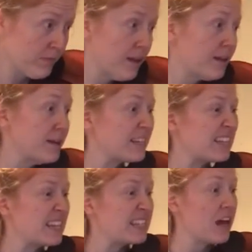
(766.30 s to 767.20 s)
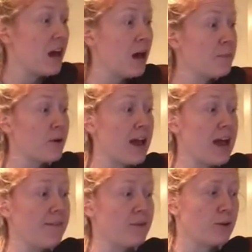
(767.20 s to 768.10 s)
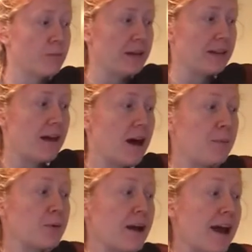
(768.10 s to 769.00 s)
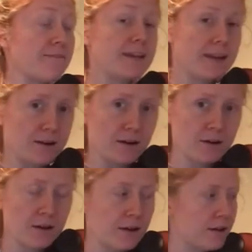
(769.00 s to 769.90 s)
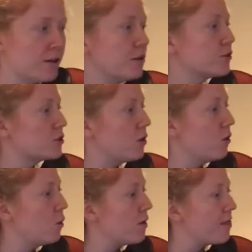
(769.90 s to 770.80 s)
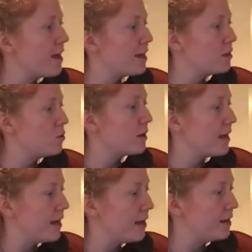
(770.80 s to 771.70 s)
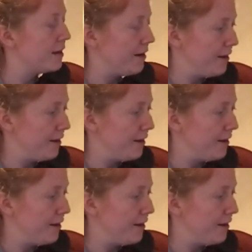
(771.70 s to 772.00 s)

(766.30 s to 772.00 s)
because it says upper half. You want to be in the upper half here so that you can